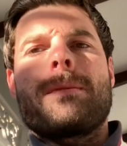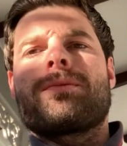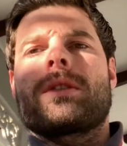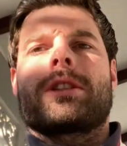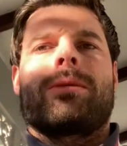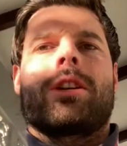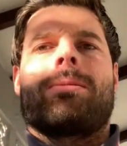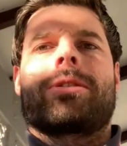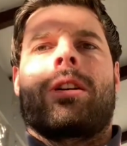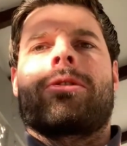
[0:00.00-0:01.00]

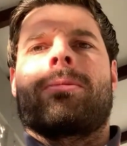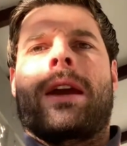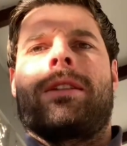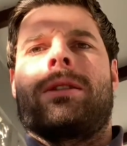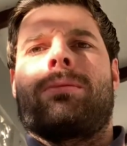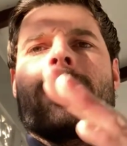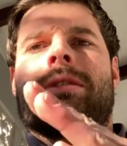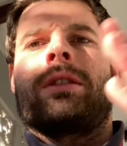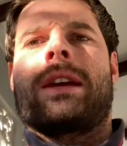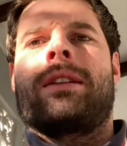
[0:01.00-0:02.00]
Sometimes going from
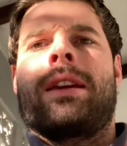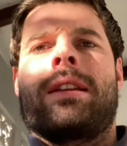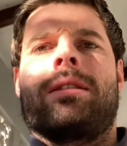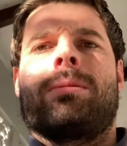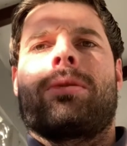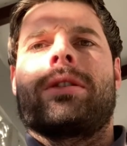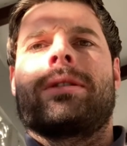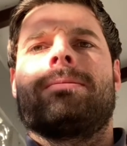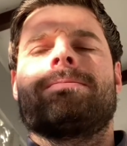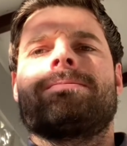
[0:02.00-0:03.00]
antidepressant to antidepressant,